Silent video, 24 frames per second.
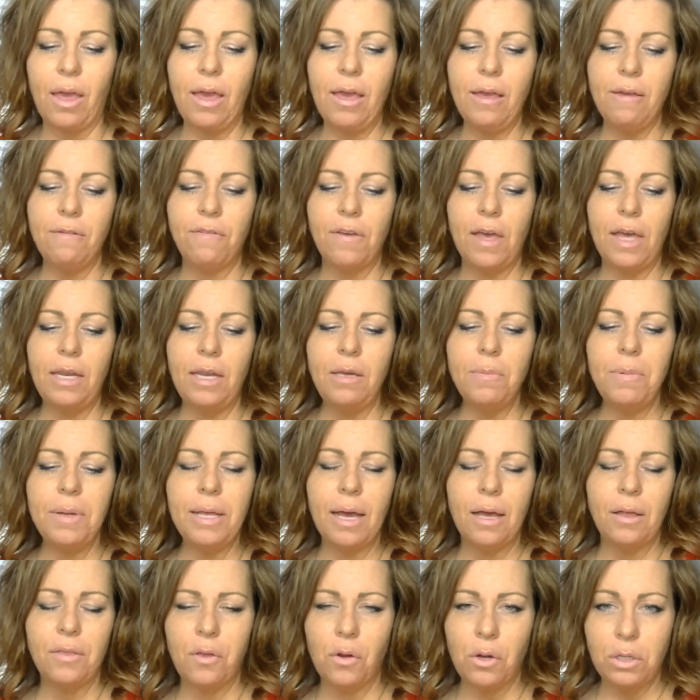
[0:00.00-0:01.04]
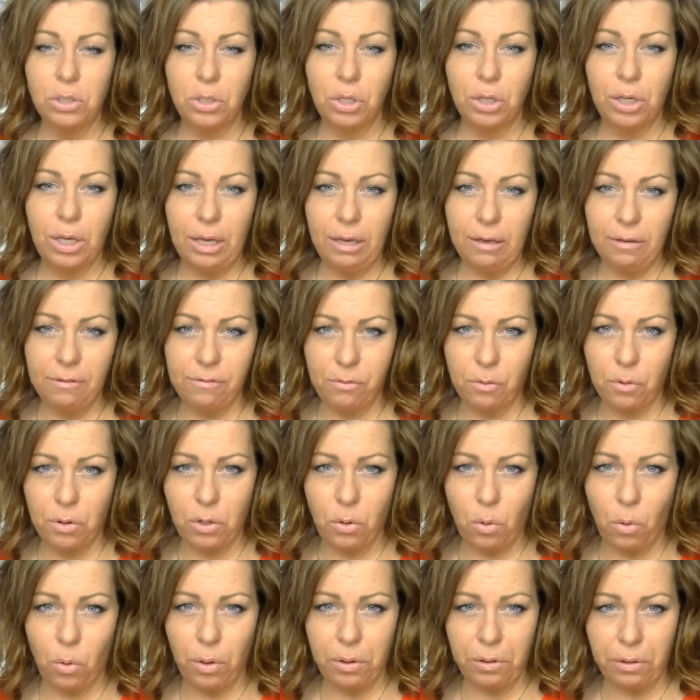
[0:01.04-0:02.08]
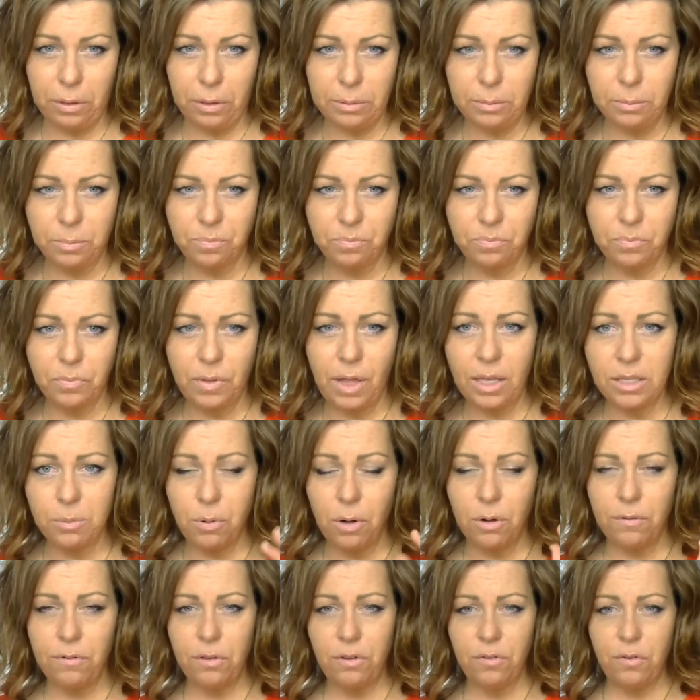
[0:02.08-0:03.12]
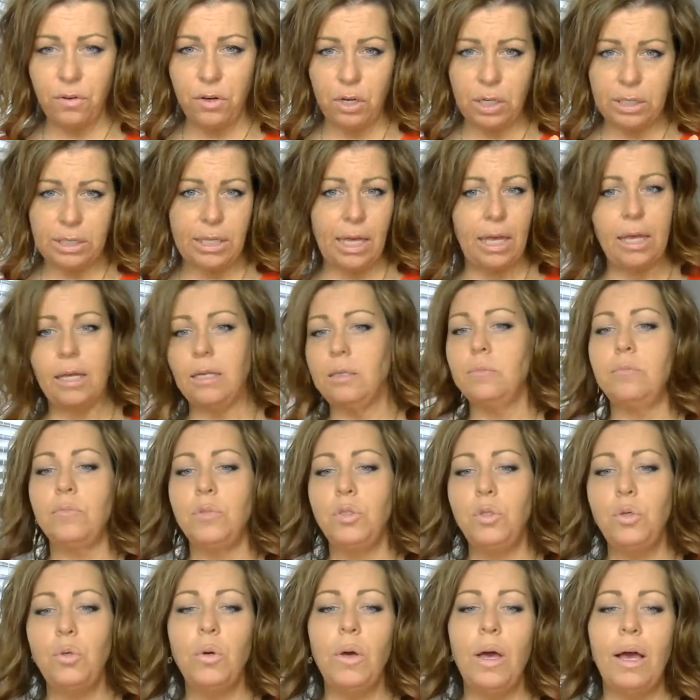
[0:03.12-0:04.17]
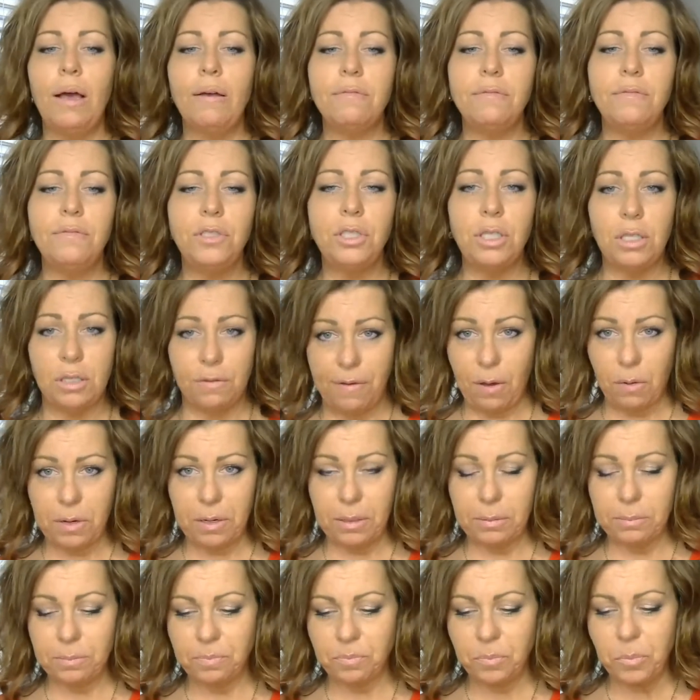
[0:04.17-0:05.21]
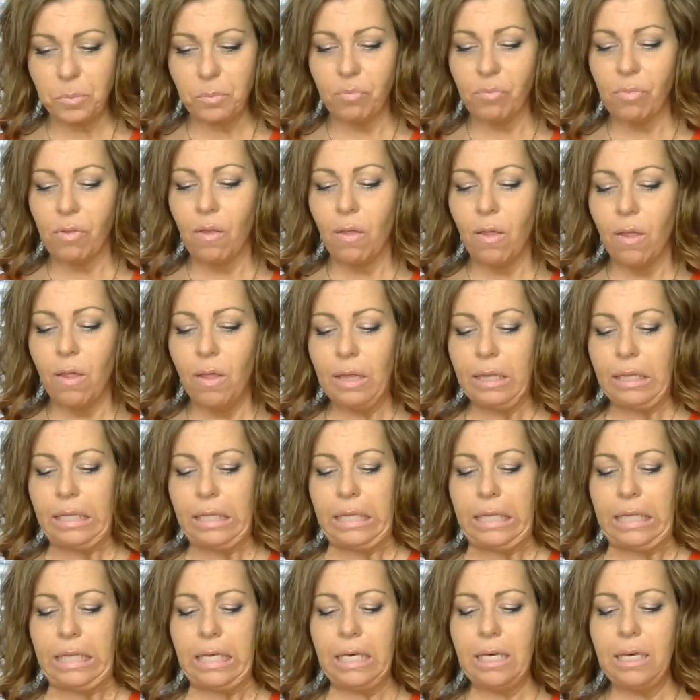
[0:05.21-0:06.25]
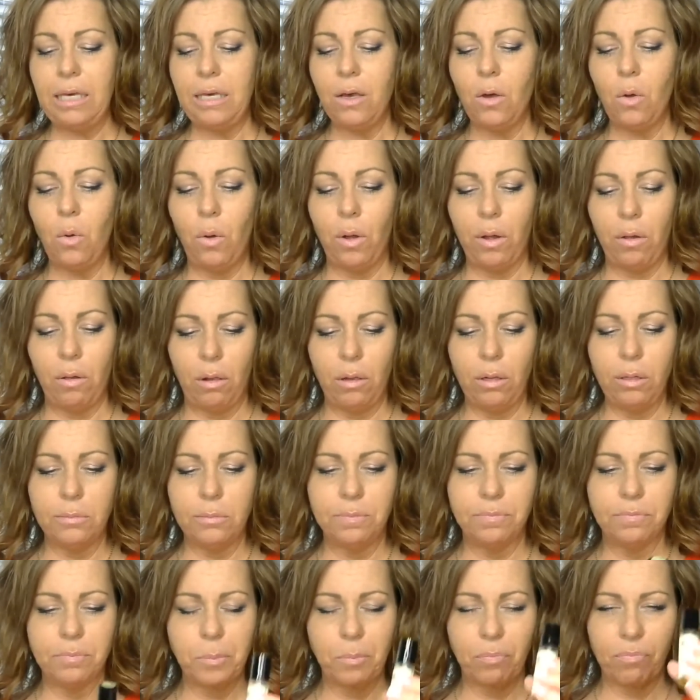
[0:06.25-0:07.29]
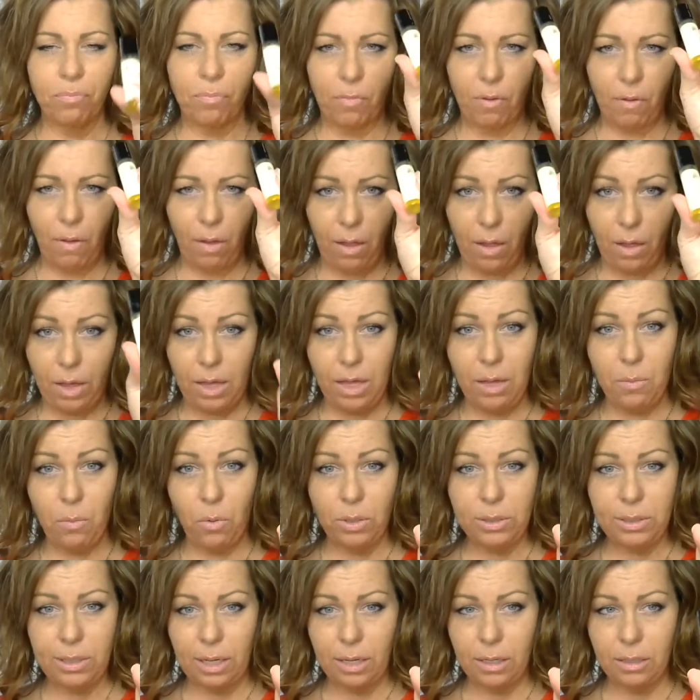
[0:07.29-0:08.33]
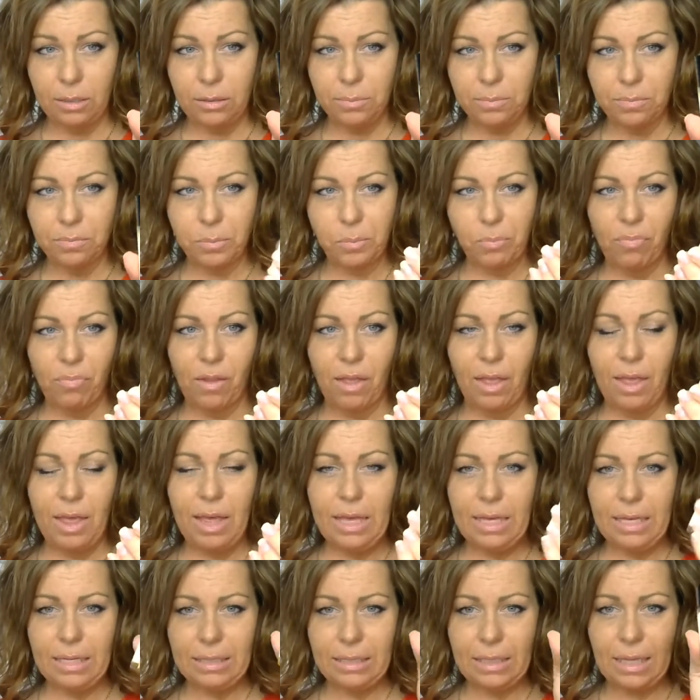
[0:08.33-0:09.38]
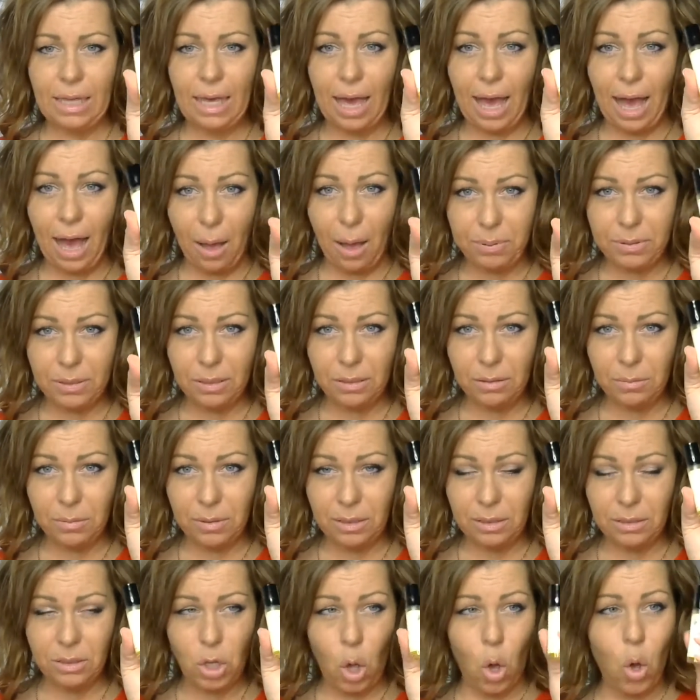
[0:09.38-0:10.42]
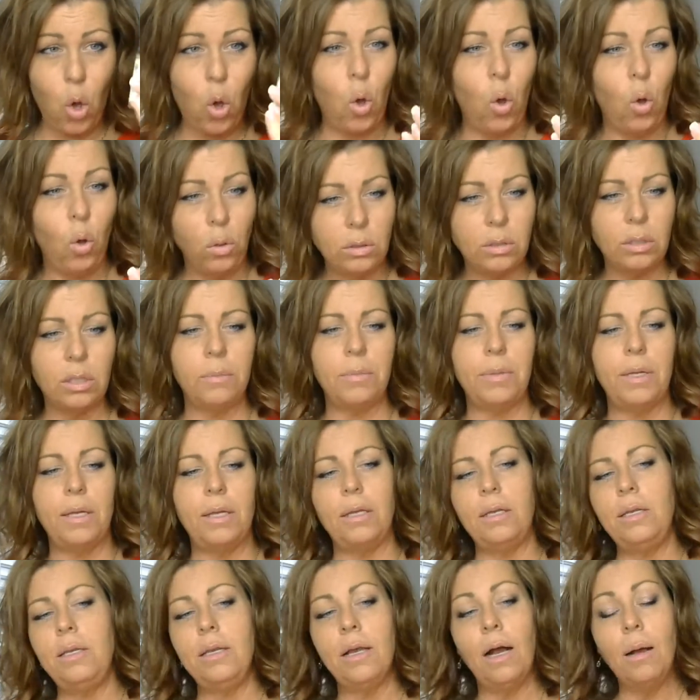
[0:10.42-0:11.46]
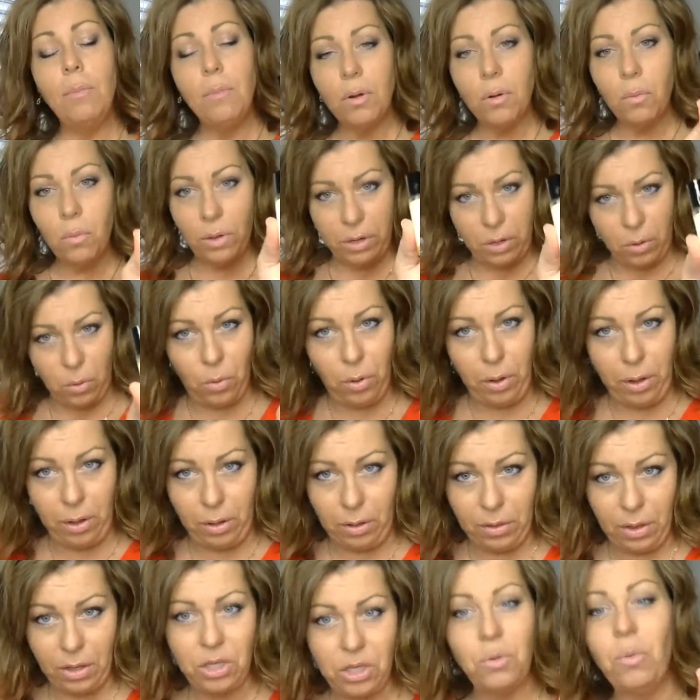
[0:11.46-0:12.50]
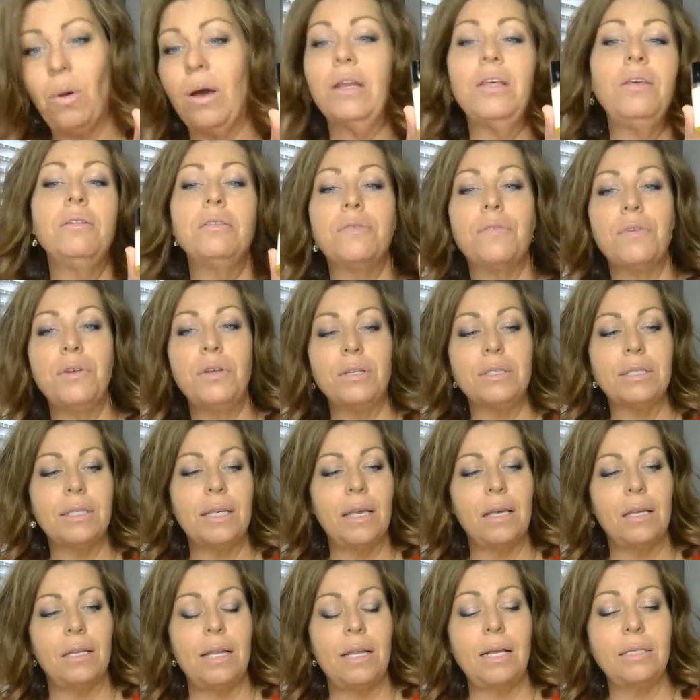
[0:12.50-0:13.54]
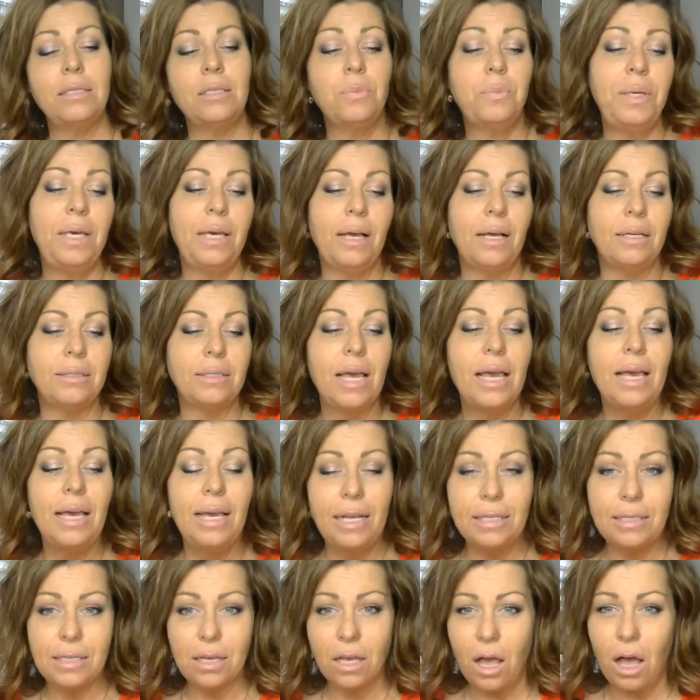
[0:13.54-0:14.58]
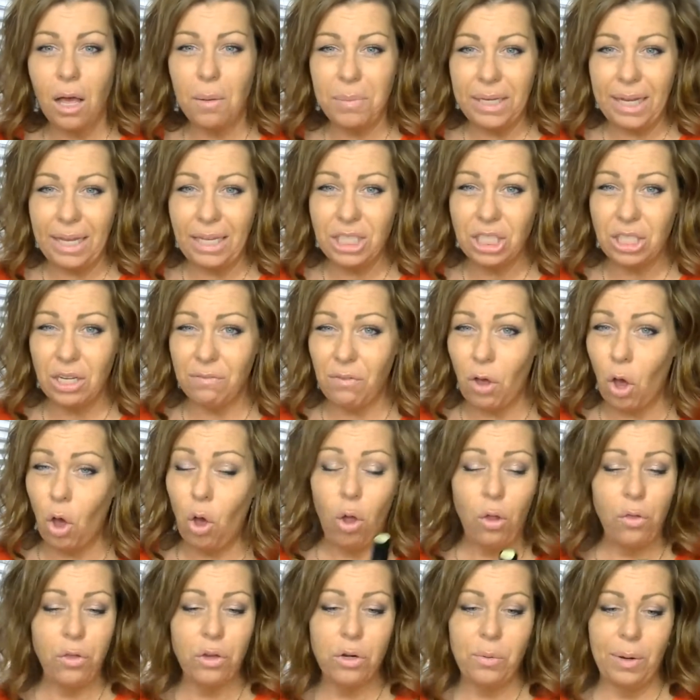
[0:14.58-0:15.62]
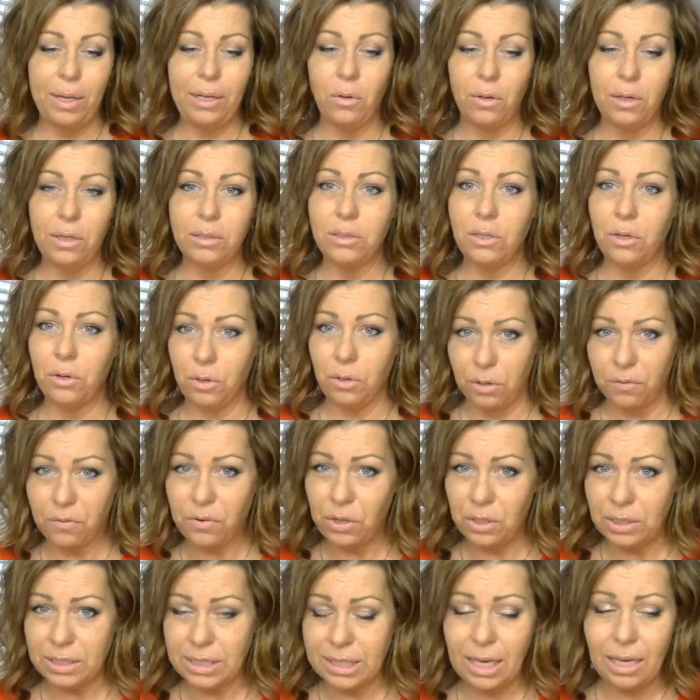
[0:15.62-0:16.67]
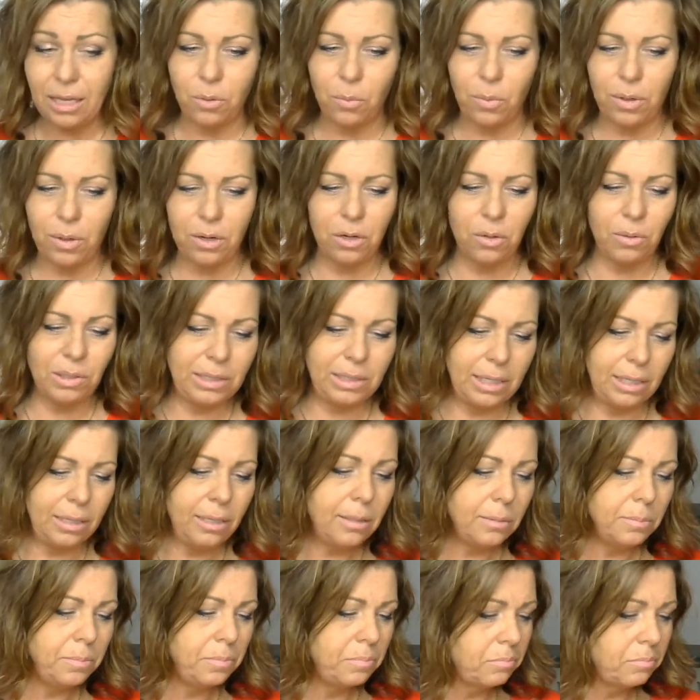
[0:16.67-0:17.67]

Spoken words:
If anybody out there is looking for an oil that's perfect for your skin, you have just found it. The oil, Immortelle, is the absolute ultimate #1 oil that you want to use for your skin. That's because it's a combination of all the great oils that are good for your skin. You want to know what's in it?